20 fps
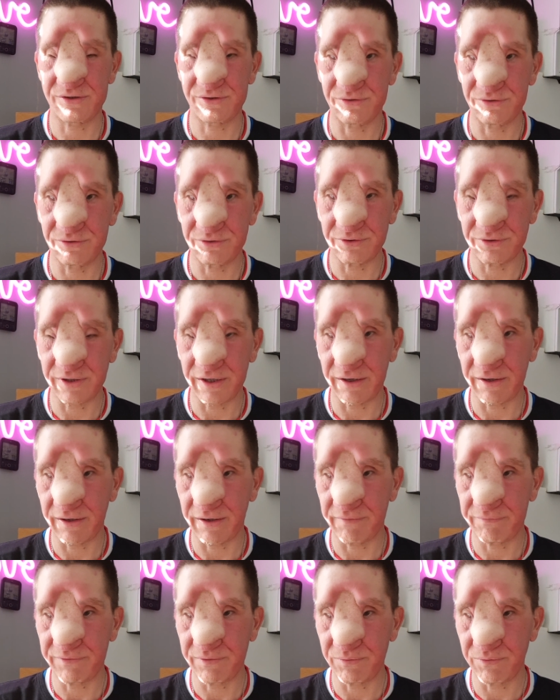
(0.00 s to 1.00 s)
So
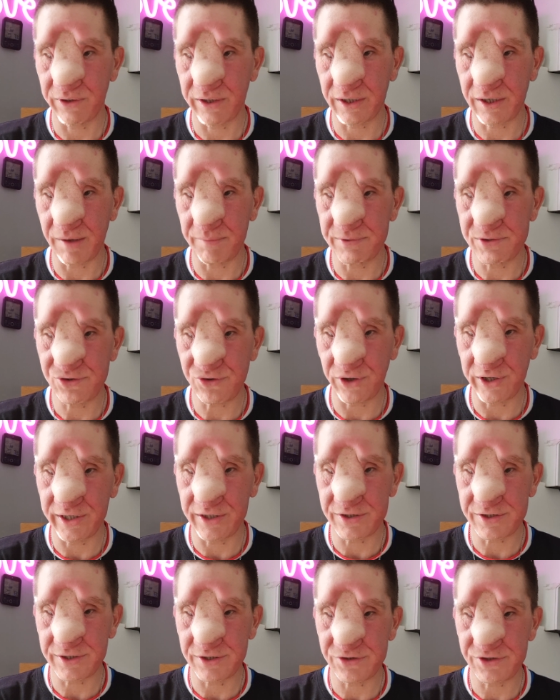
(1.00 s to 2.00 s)
if you want to come and
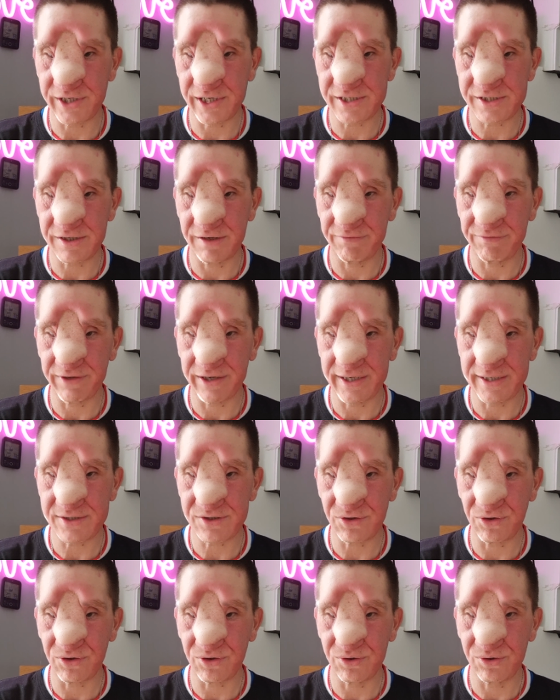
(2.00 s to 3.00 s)
join us at
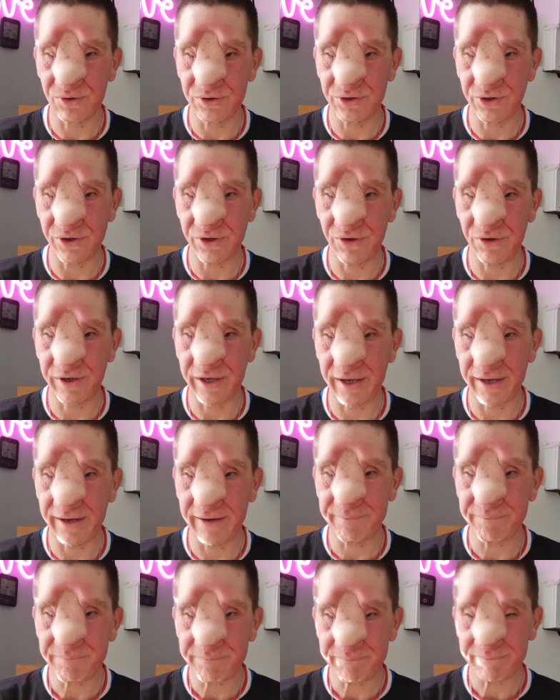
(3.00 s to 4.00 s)

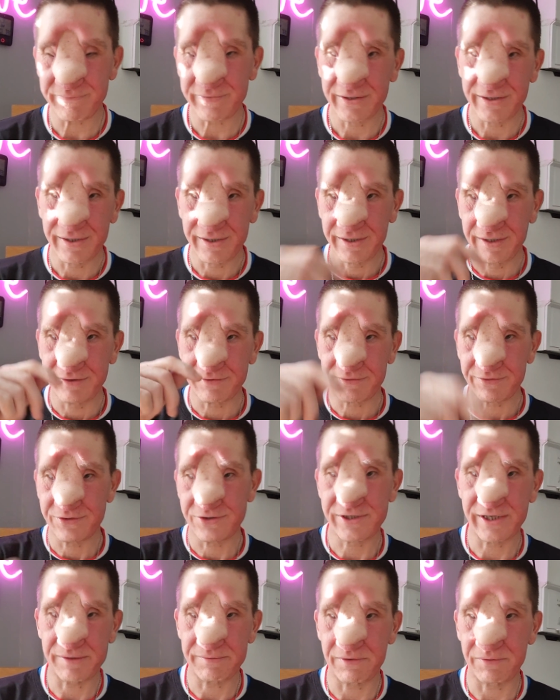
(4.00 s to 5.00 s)
chasingthephase.co.uk,
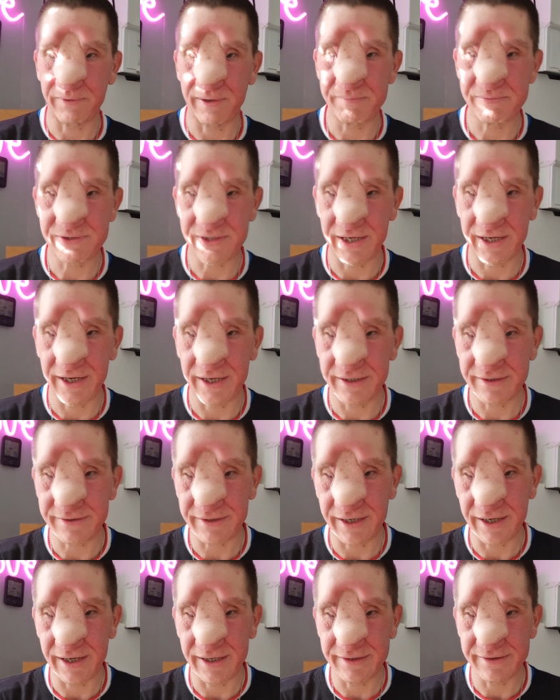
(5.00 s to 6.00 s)
just hit the website
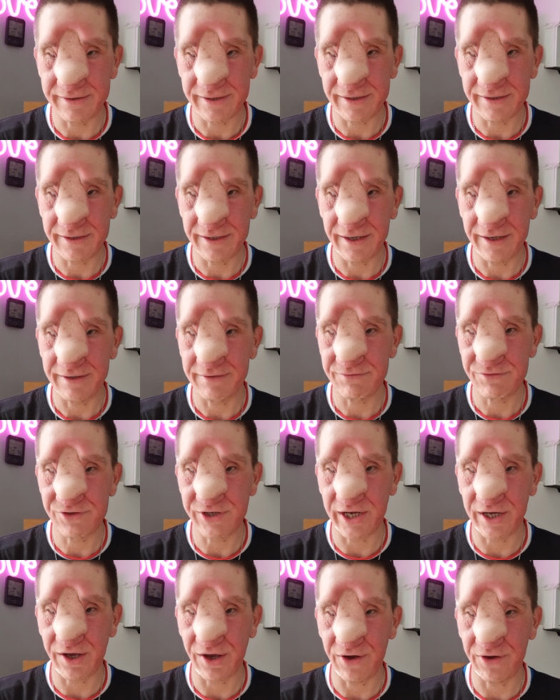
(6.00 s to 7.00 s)
and yeah,
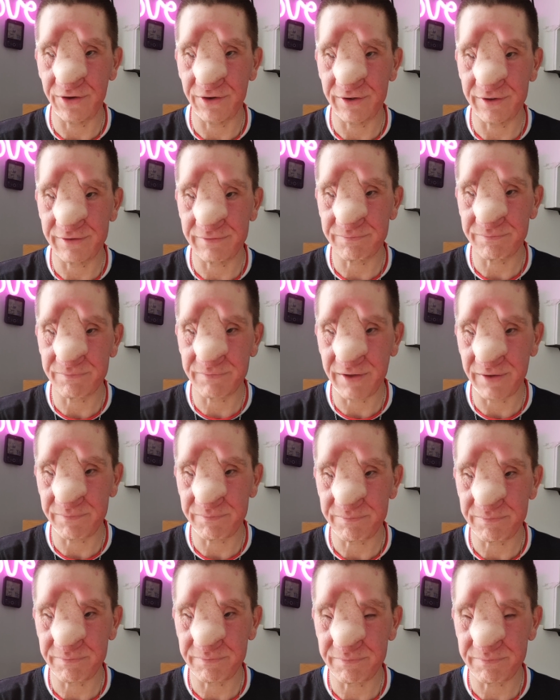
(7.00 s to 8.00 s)
check it out.
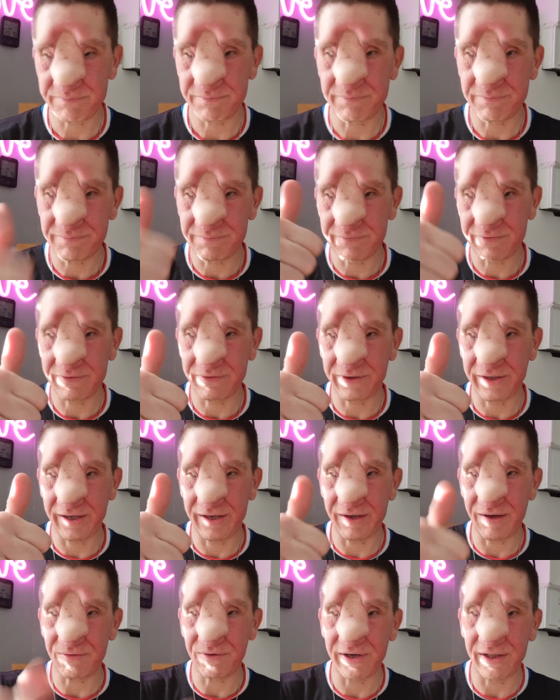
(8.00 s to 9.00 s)

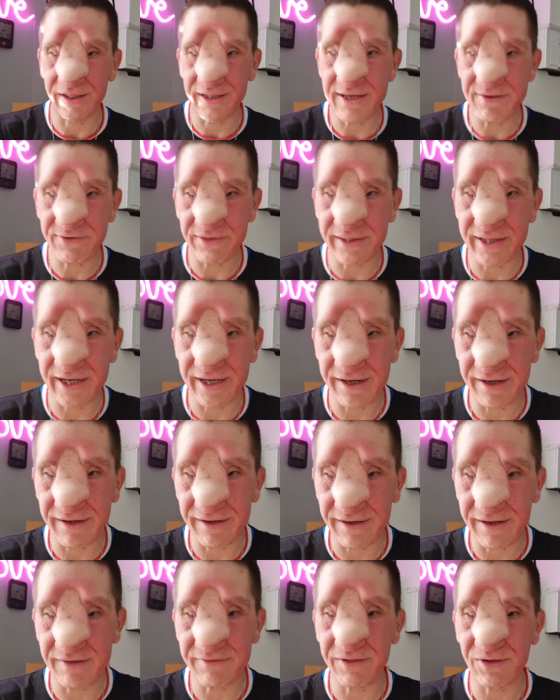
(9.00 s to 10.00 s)
Okay, I'm going to leave it
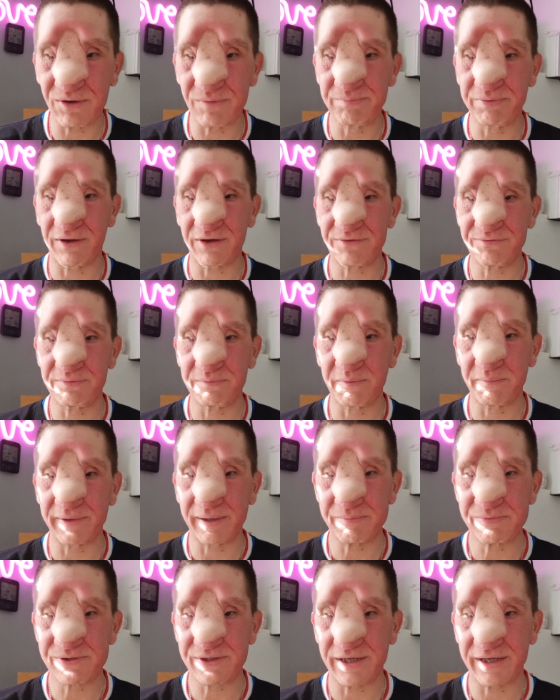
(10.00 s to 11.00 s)
there, a little plug for my
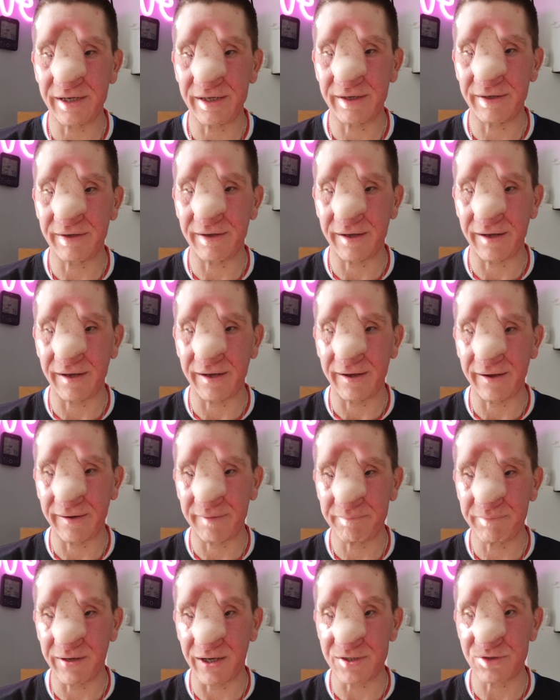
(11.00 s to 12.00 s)
website
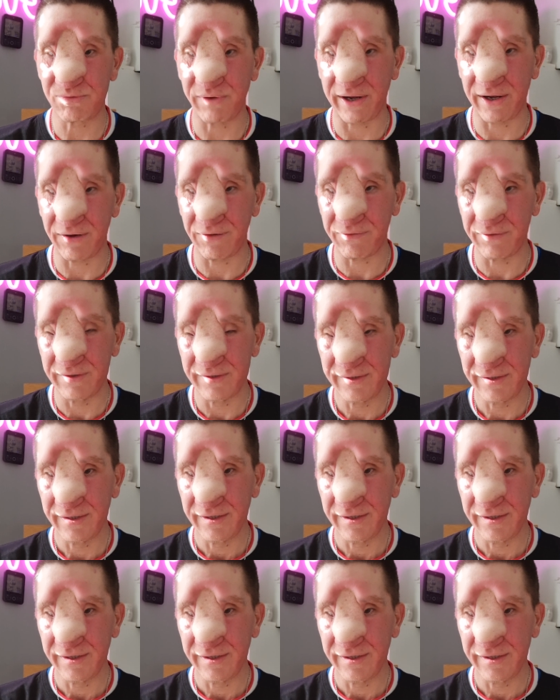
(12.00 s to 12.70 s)
as well.